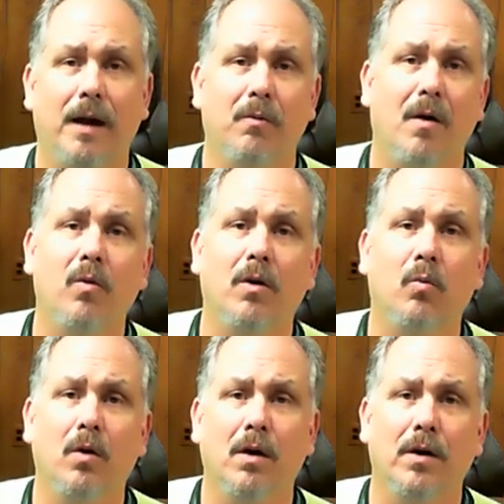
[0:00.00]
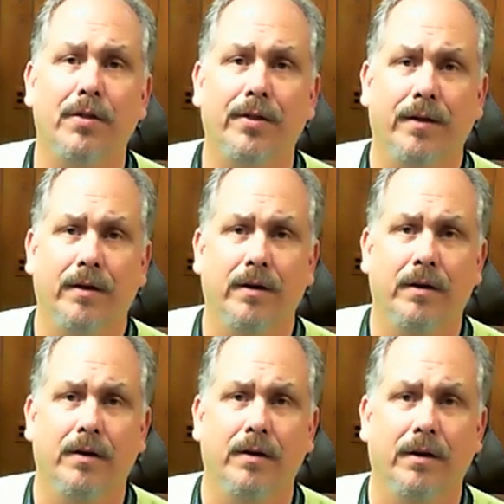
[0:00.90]
what we're worth
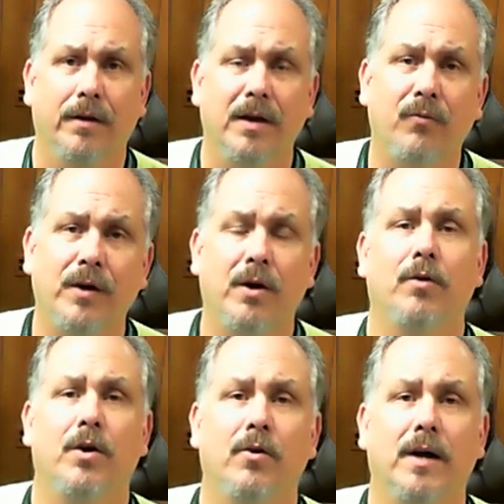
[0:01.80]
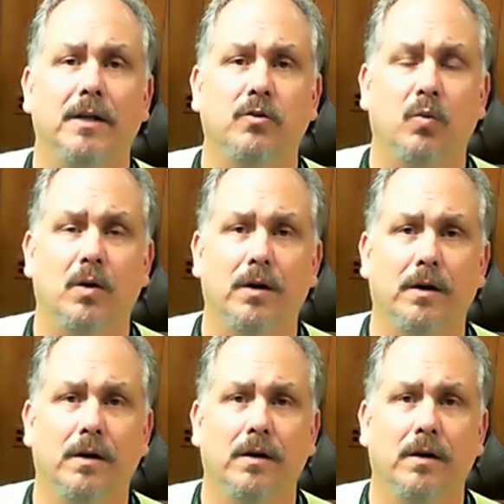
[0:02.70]
if we don't know God's Word?